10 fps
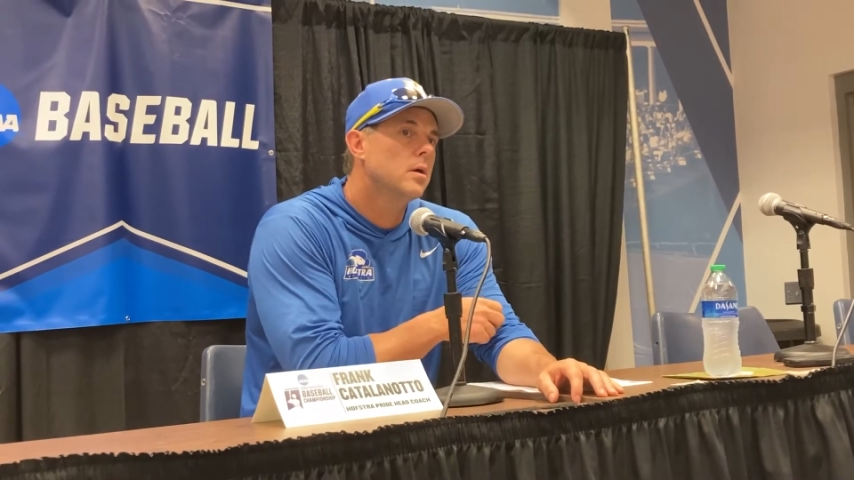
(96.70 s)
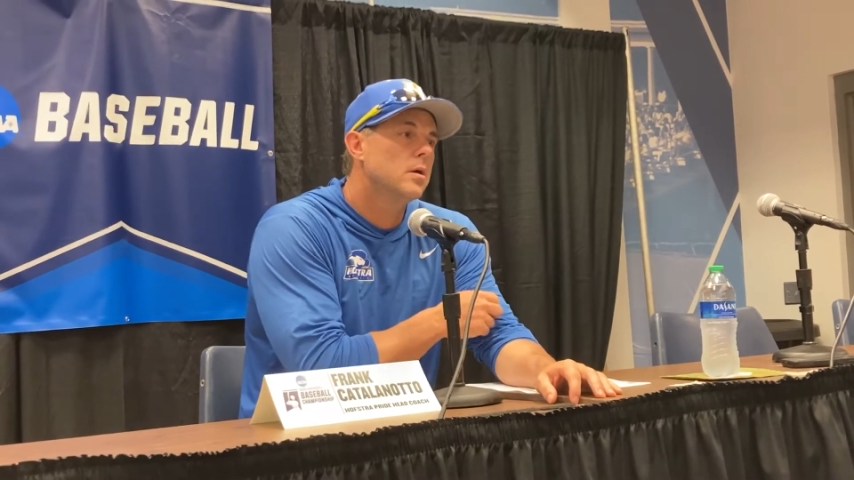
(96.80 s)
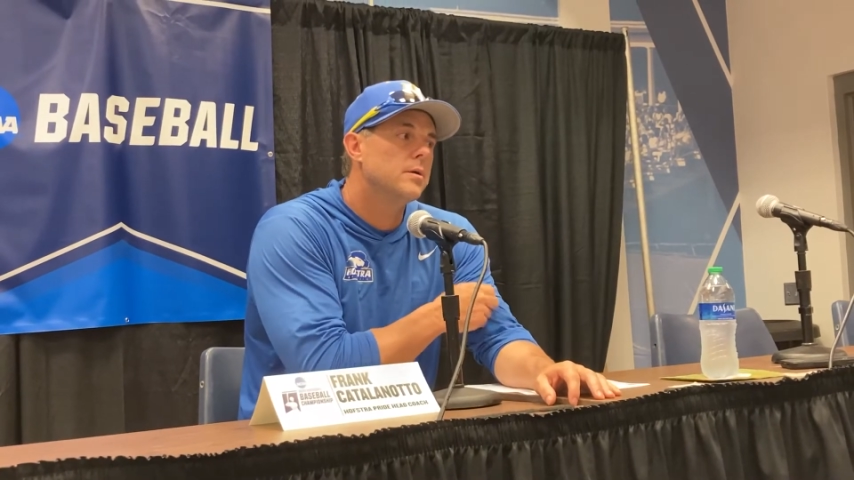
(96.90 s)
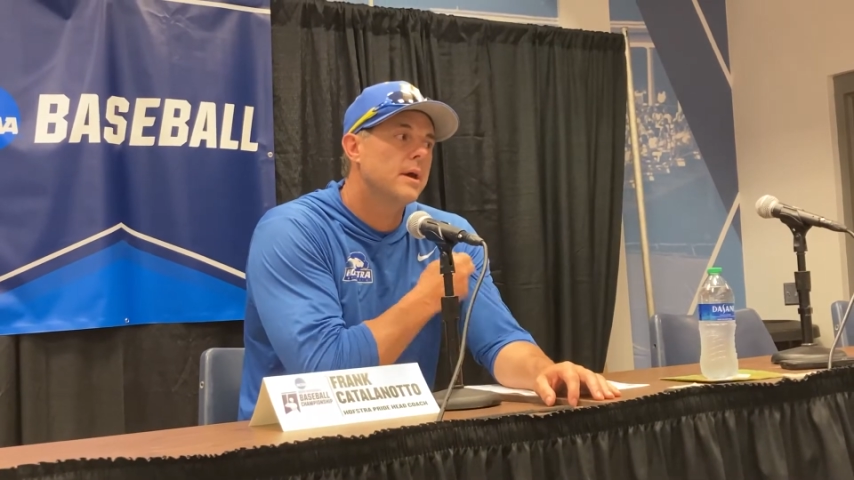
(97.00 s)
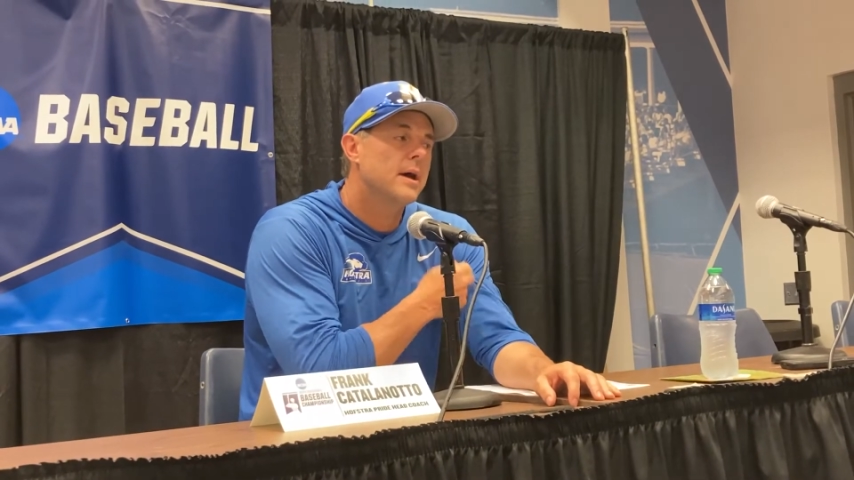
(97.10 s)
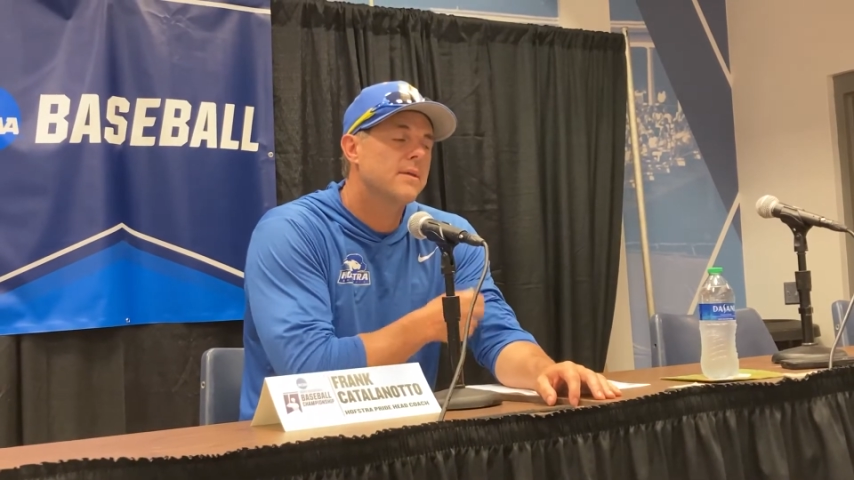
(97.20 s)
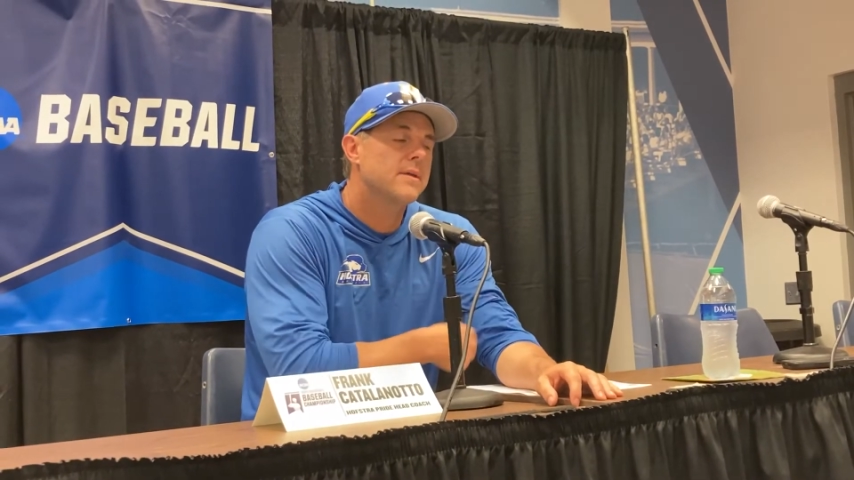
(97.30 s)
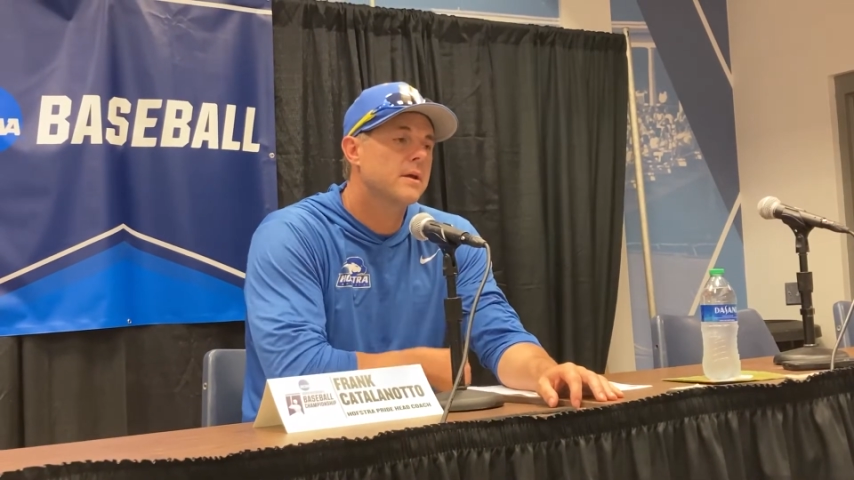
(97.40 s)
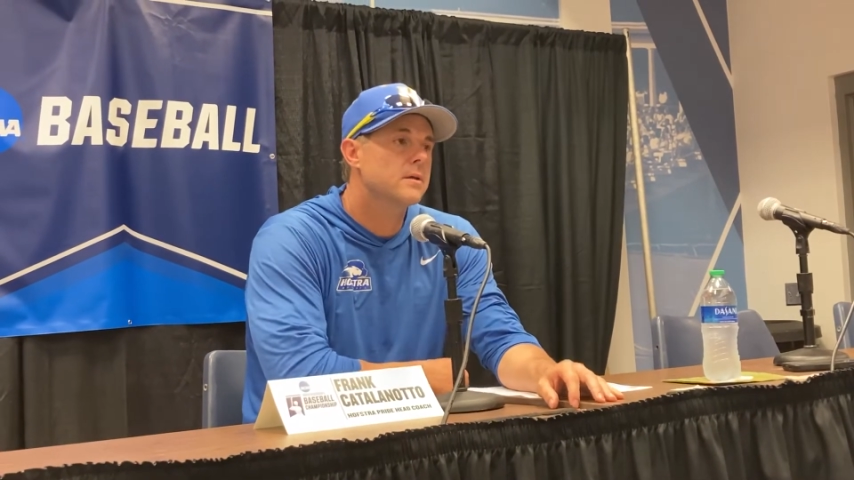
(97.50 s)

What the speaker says: Yeah, I think